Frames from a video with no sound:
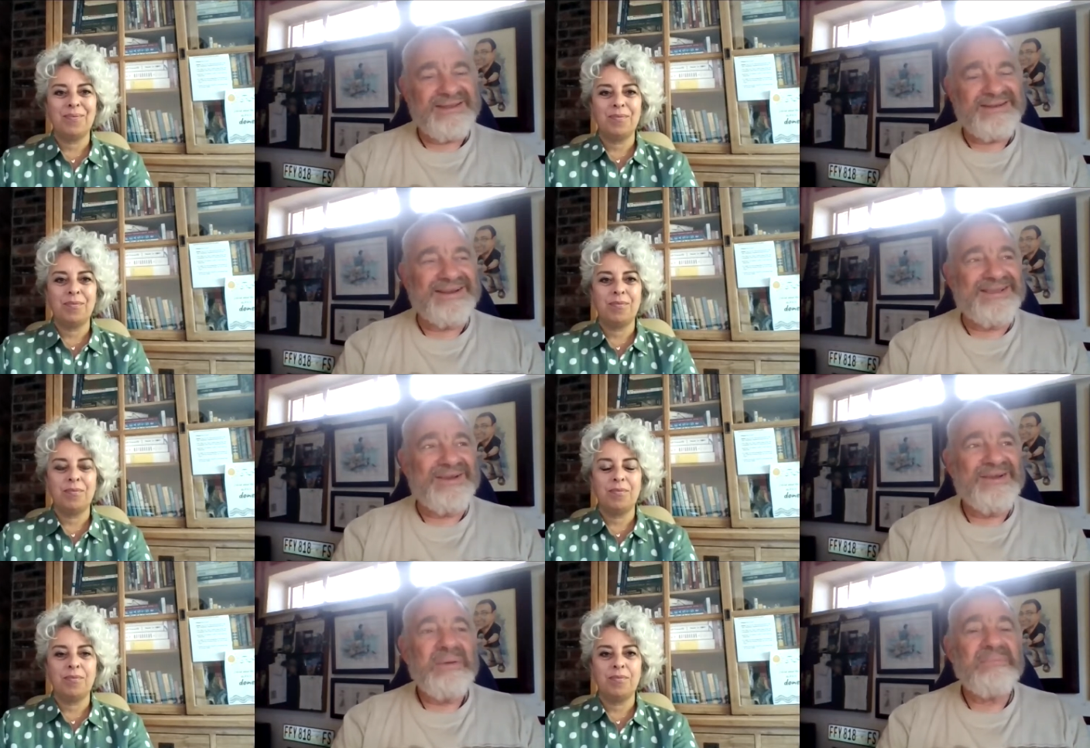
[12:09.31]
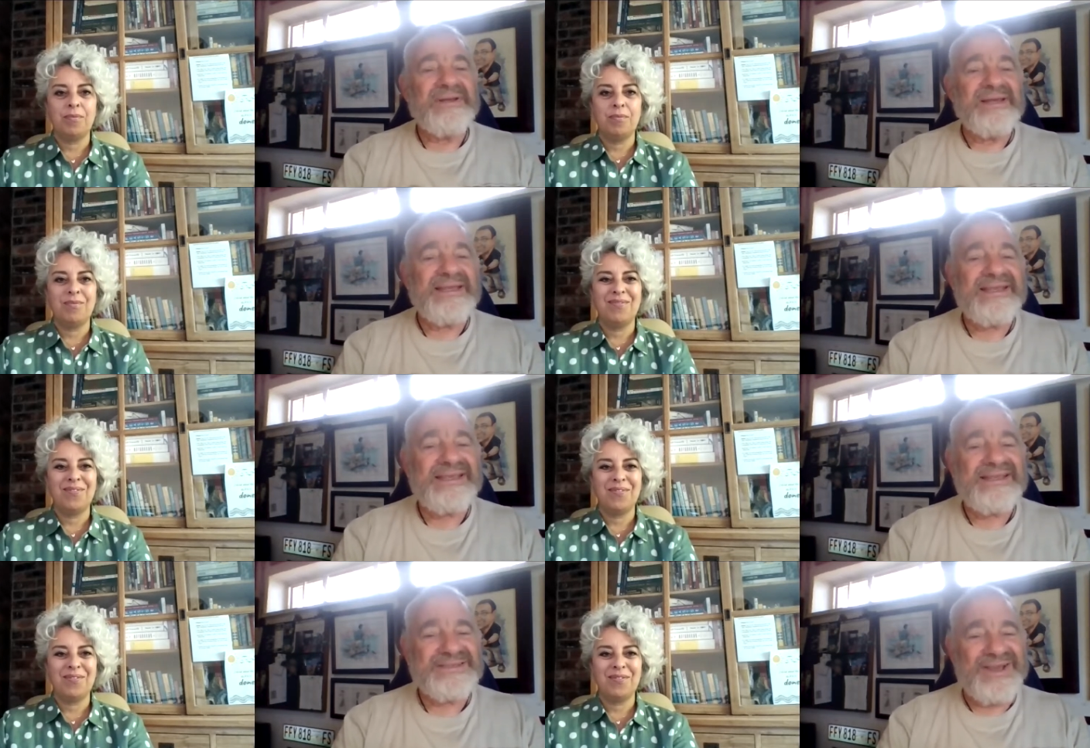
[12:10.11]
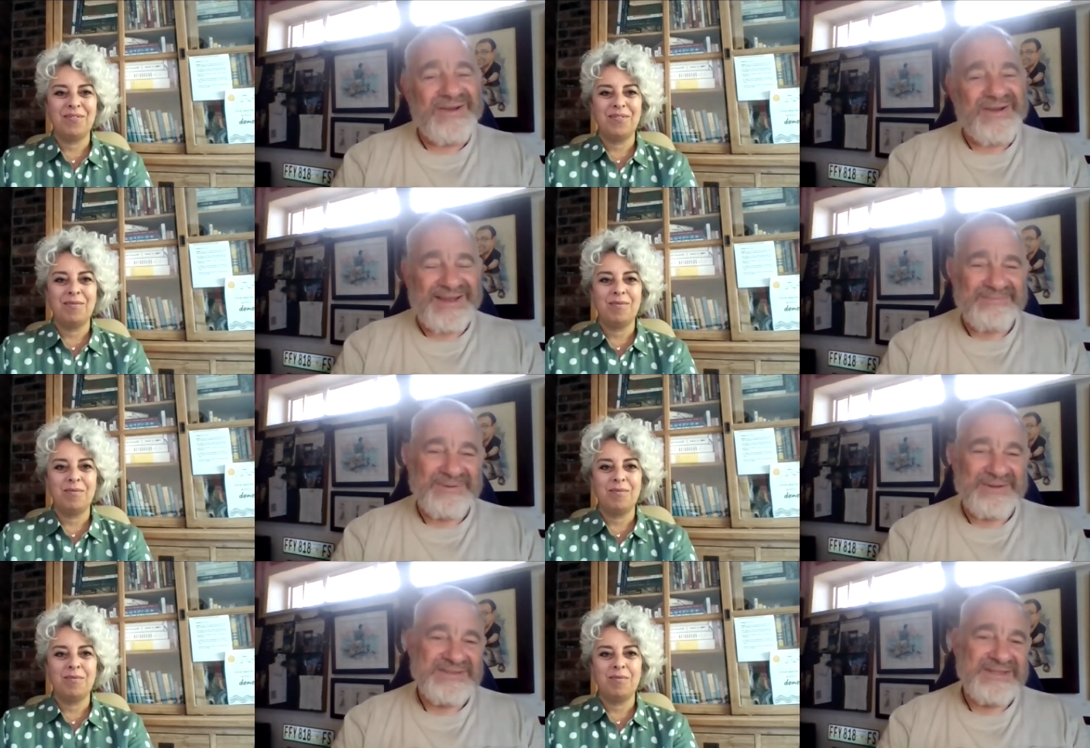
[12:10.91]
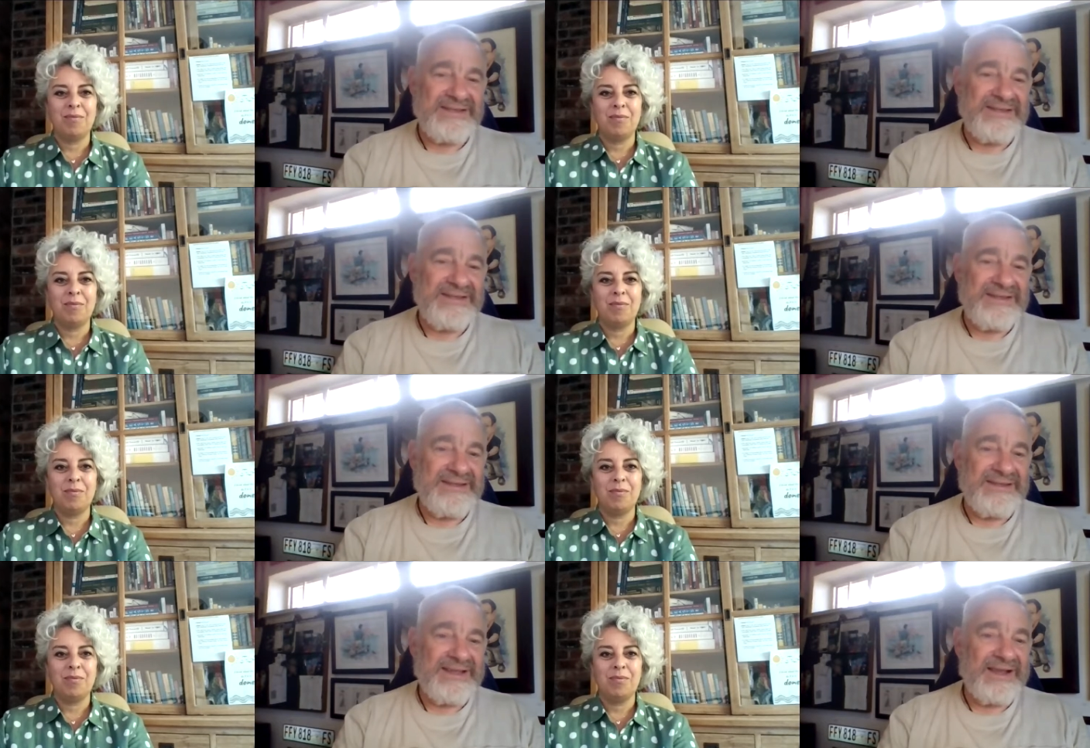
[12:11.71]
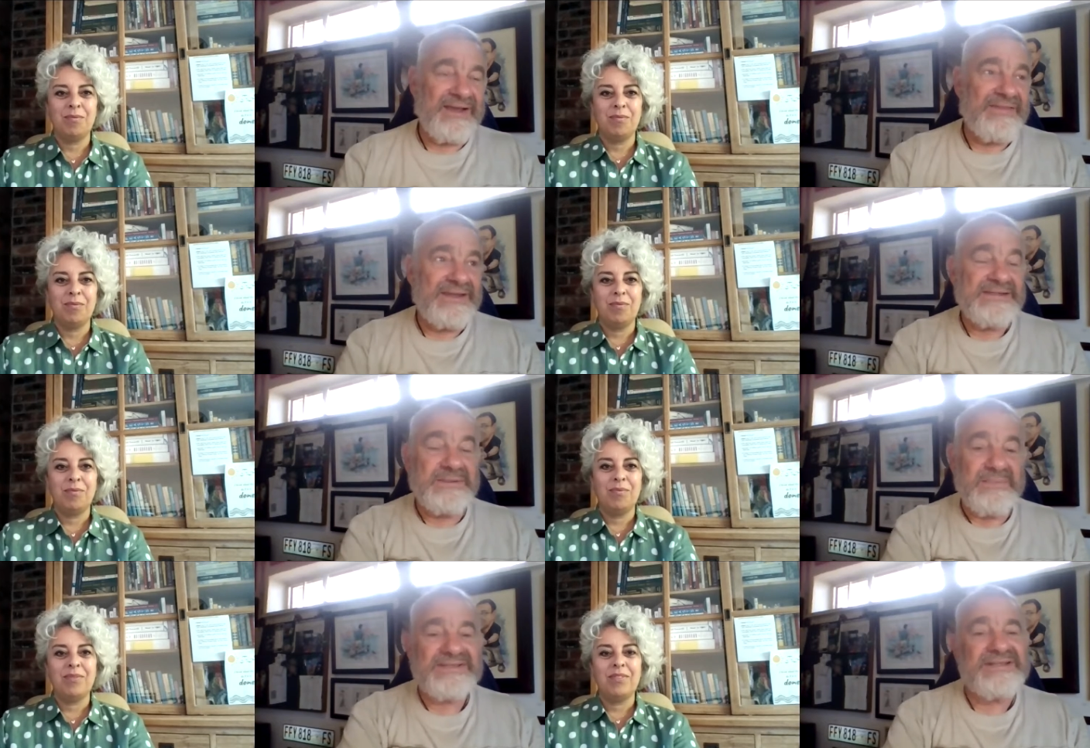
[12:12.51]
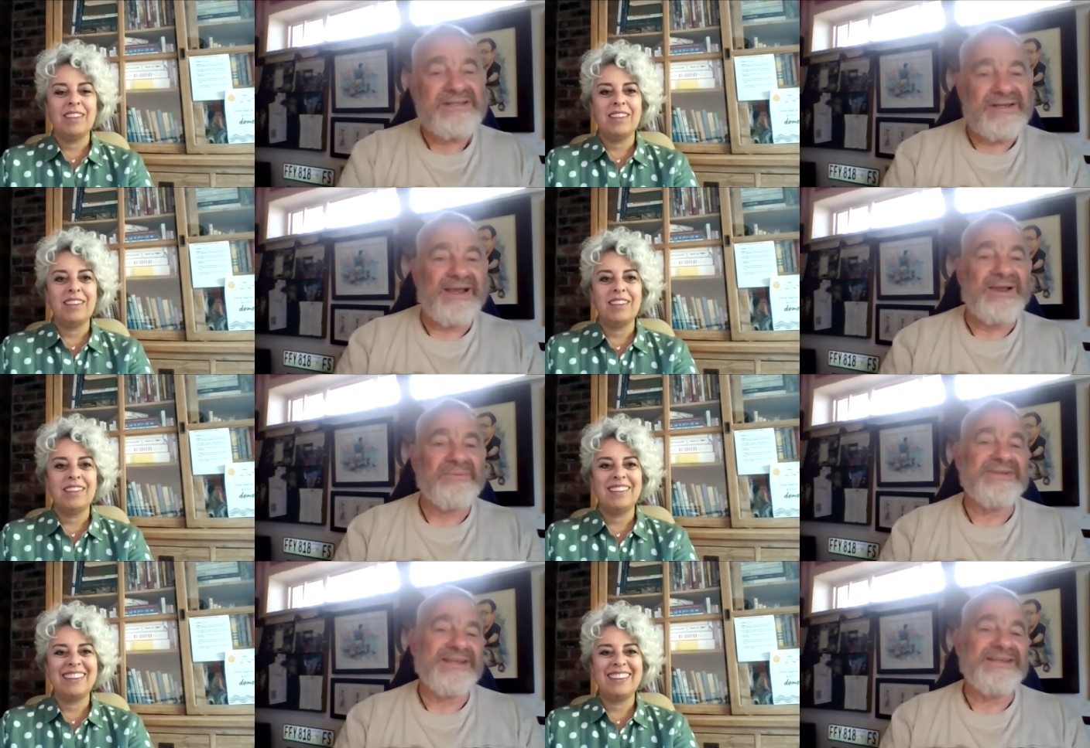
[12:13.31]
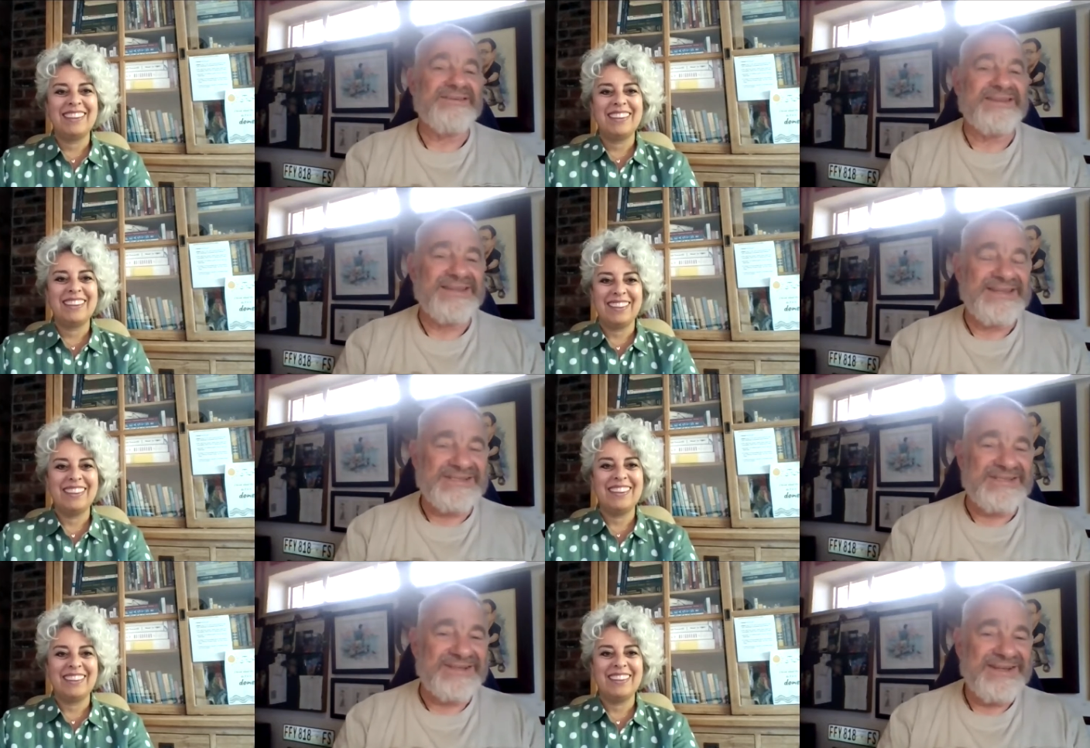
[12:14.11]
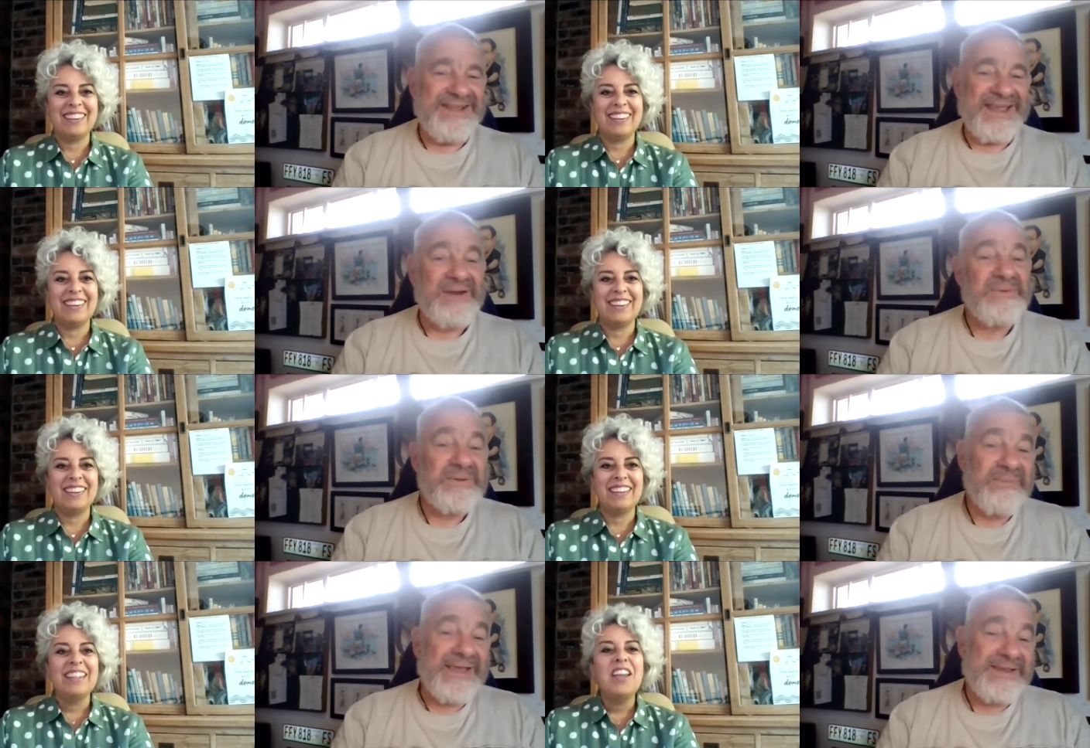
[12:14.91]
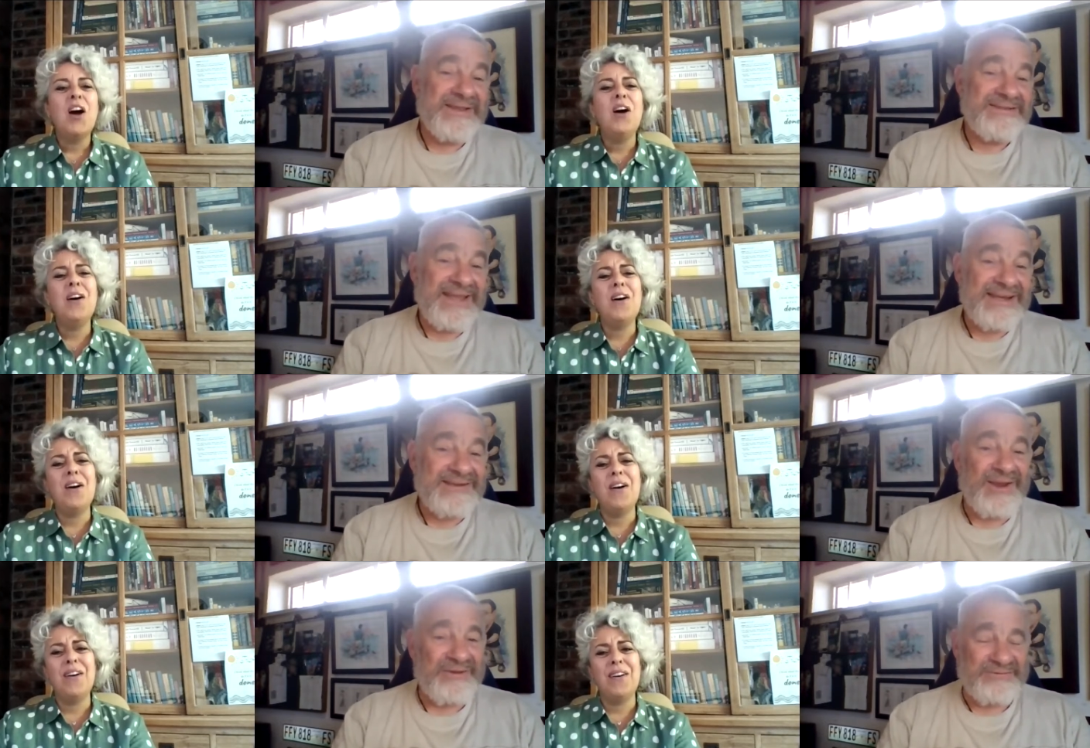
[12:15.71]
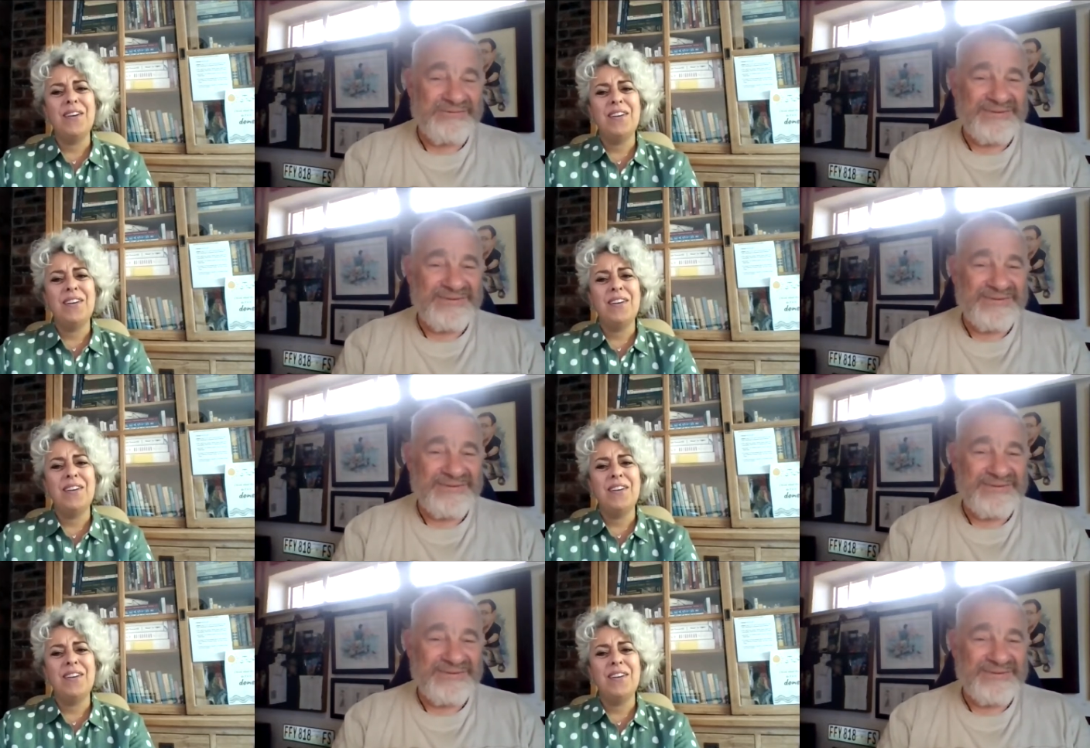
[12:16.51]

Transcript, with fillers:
Speaker 1: And I'd go, "Please go out," because then the I then domestic and I would get into the kitchen and we baked oh.